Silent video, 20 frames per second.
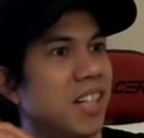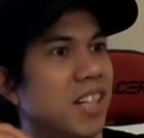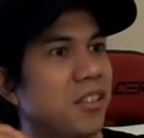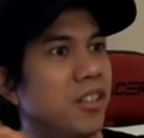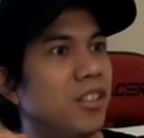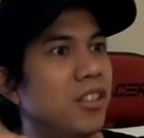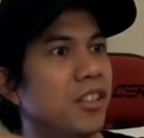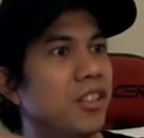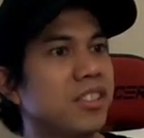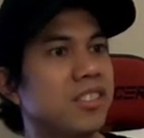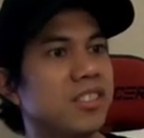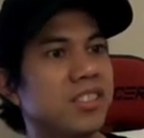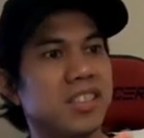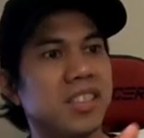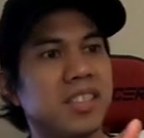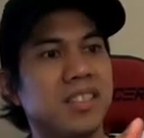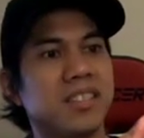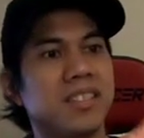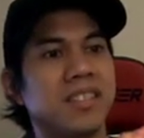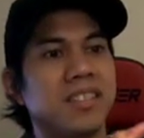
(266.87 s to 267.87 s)
how it
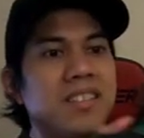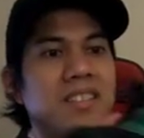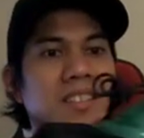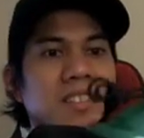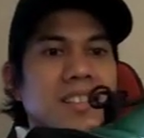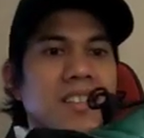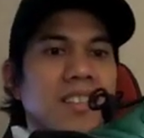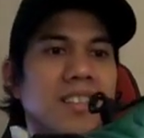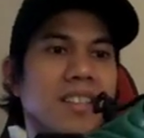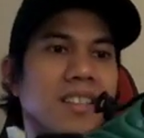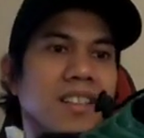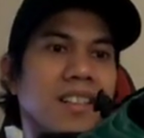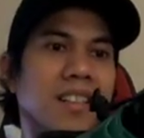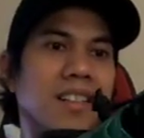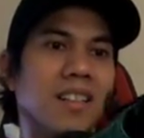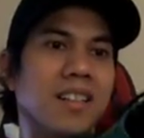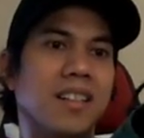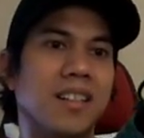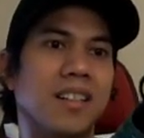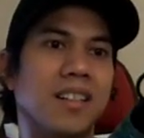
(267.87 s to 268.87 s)
looks.
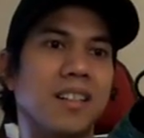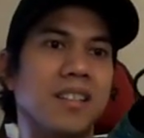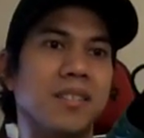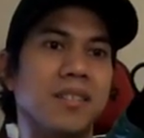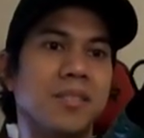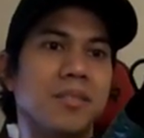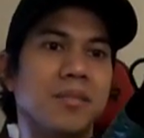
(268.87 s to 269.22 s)
Uh,